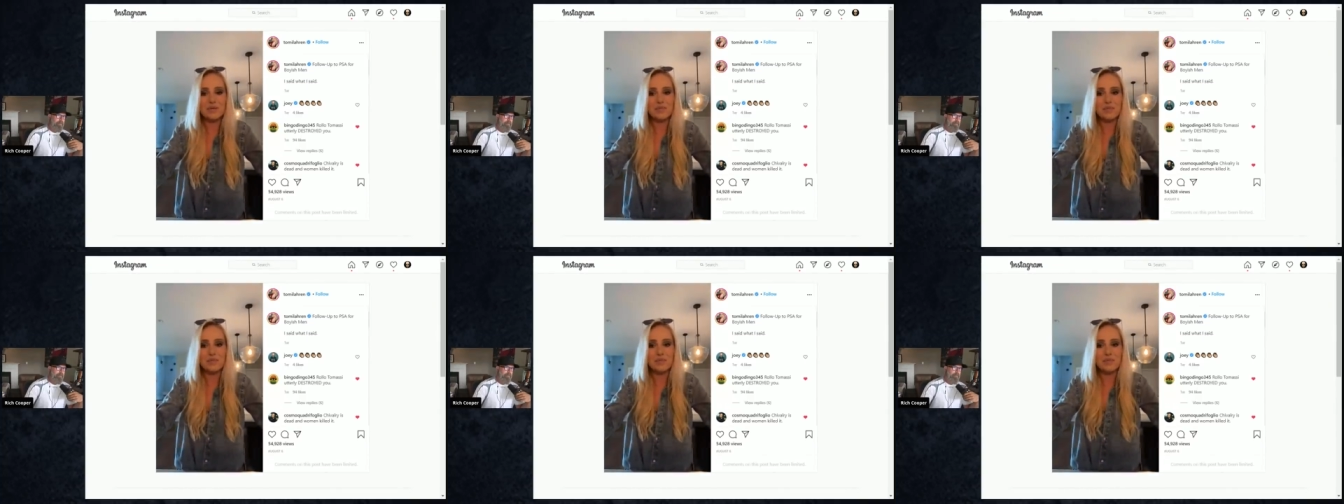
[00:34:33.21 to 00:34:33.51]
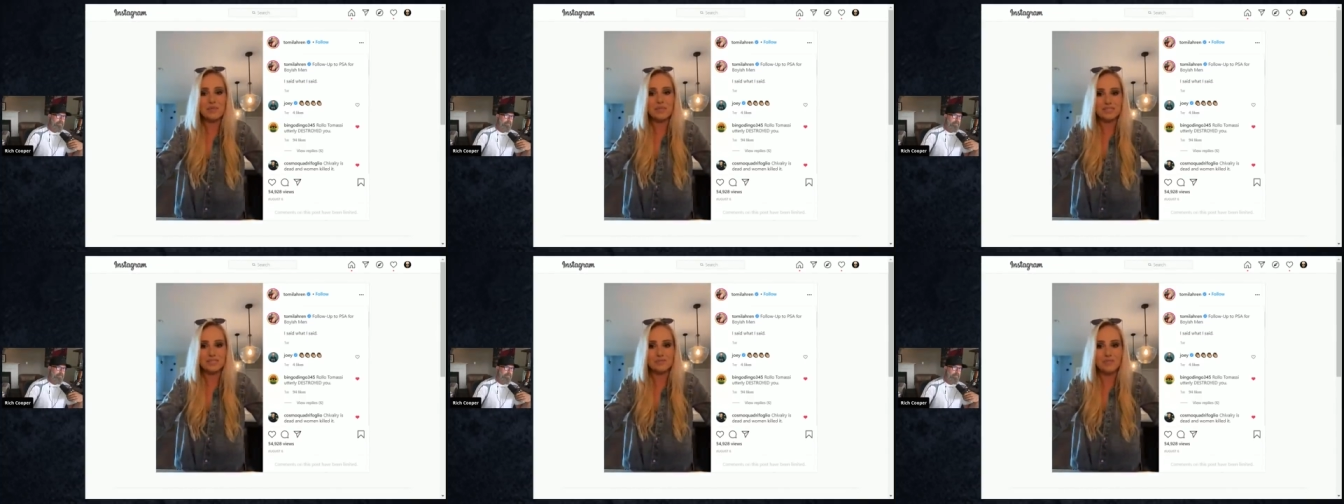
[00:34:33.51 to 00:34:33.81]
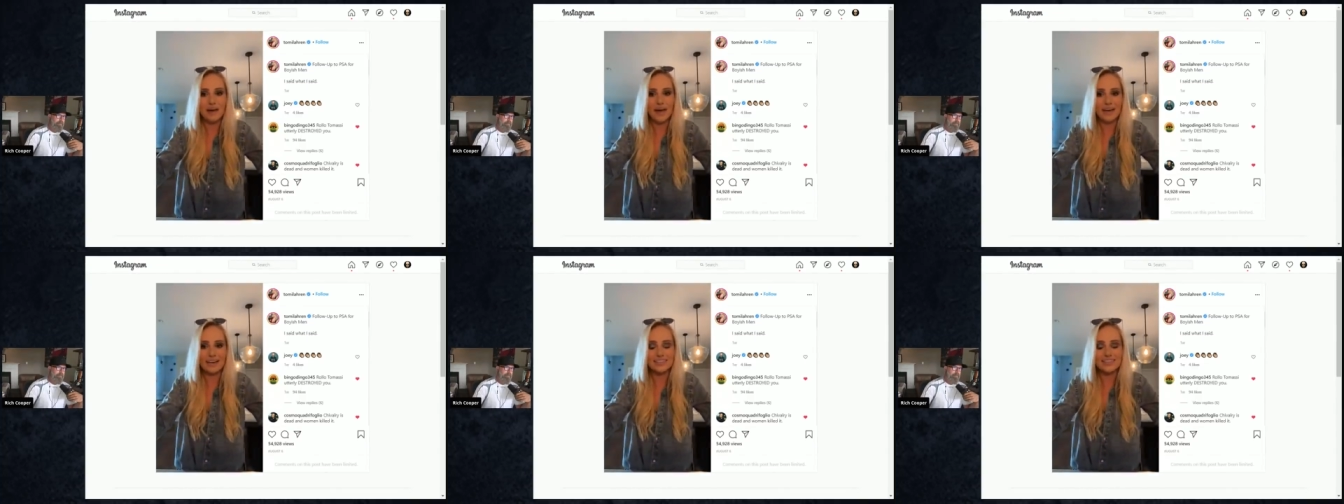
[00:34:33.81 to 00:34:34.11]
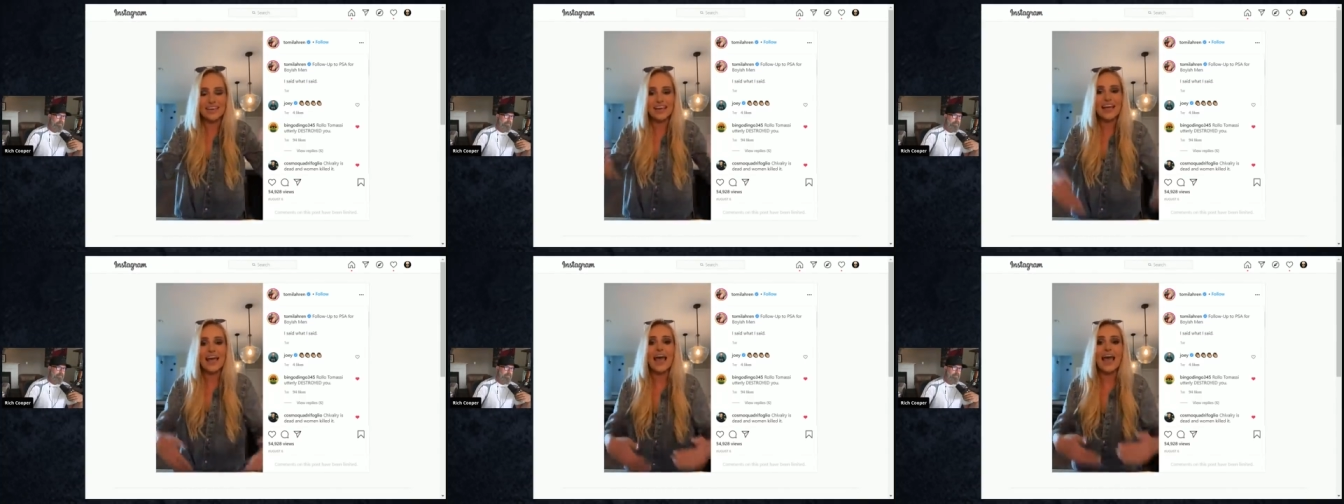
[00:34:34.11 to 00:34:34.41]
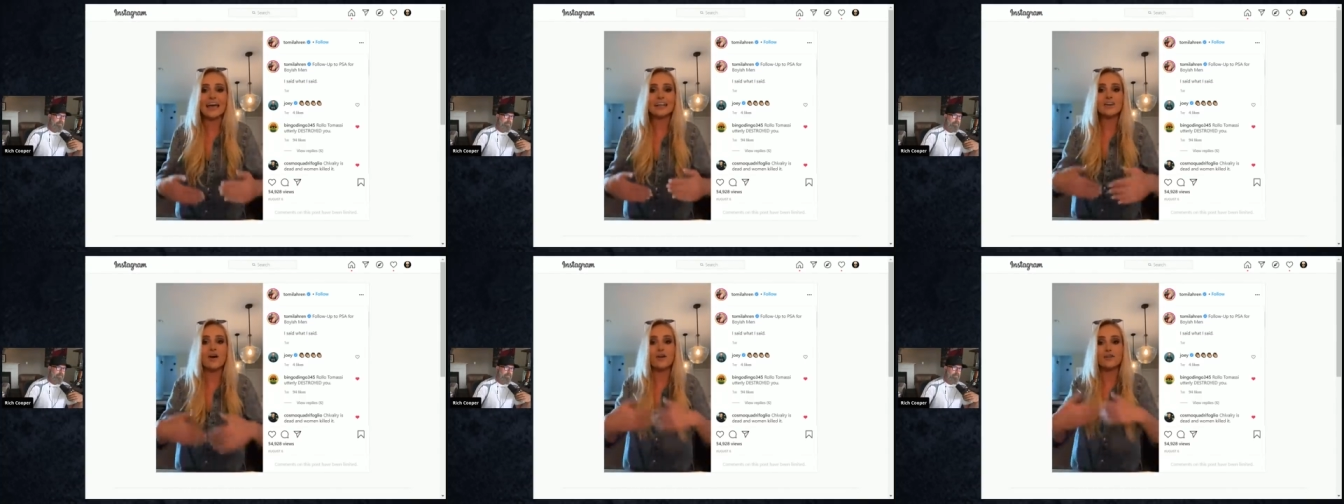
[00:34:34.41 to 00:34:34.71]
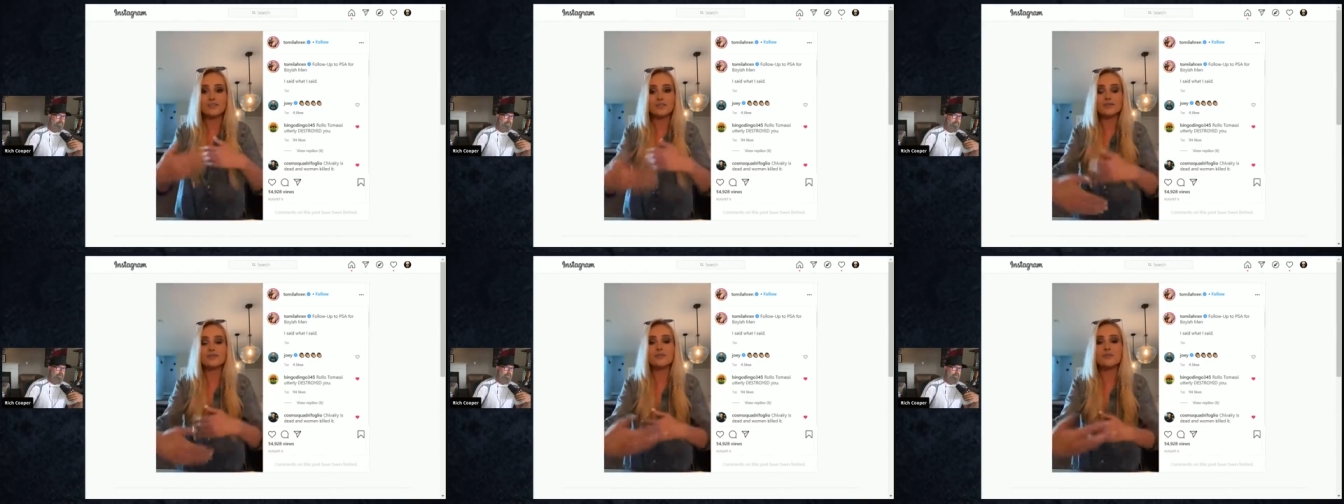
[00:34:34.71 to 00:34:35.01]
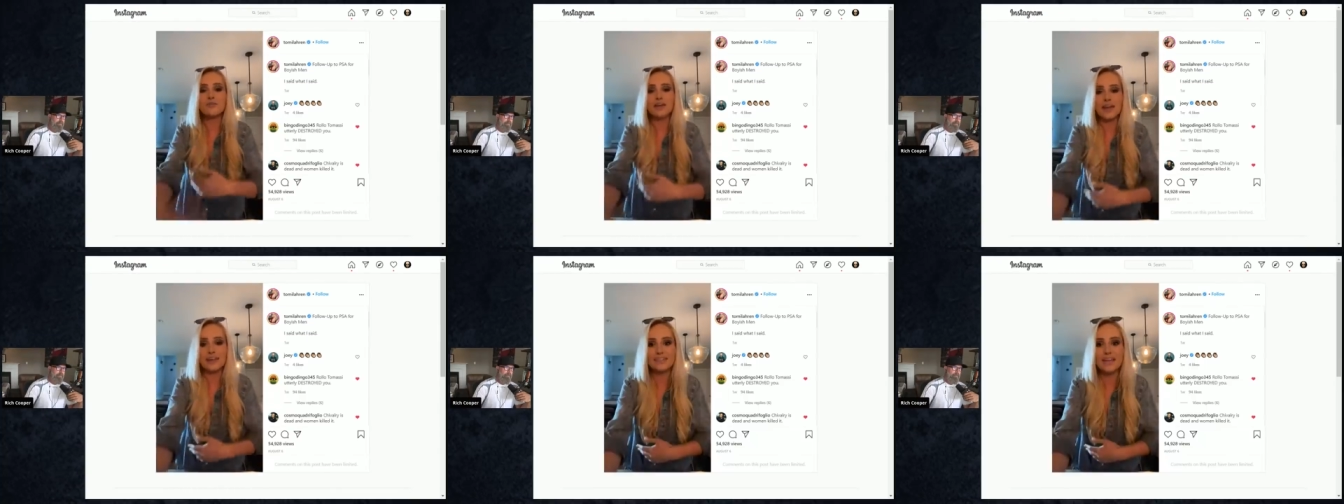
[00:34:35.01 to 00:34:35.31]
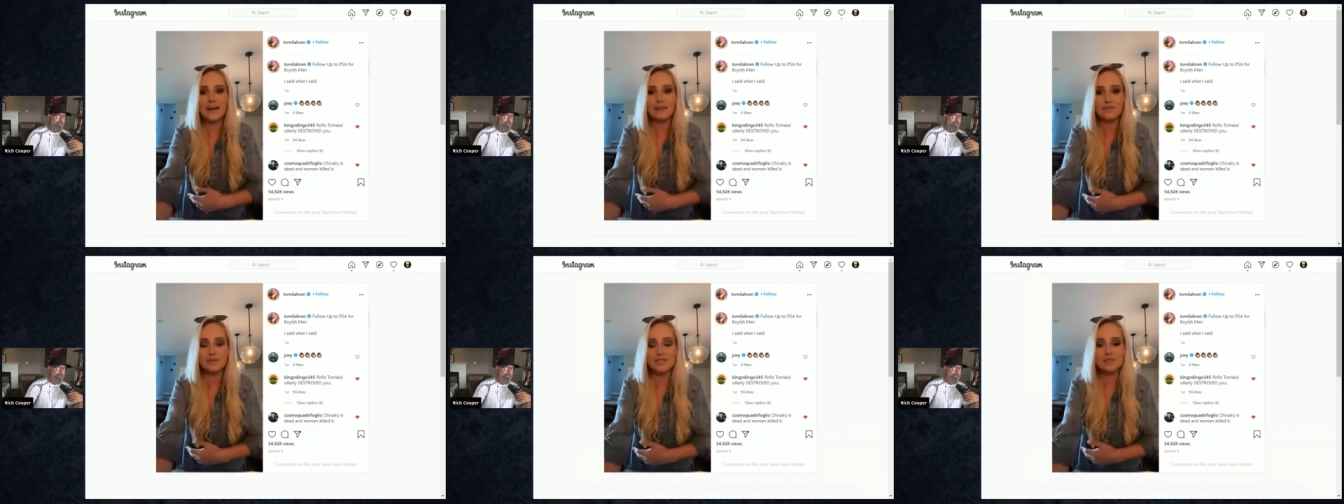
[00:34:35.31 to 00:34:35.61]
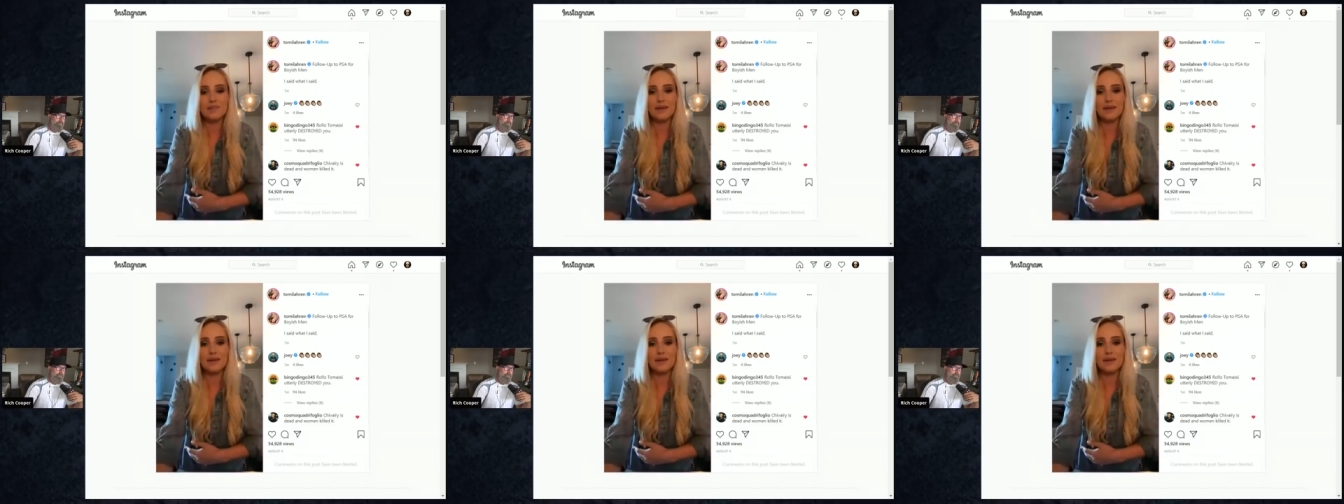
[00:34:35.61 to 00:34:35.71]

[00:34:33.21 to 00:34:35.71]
and also demand that respect in return.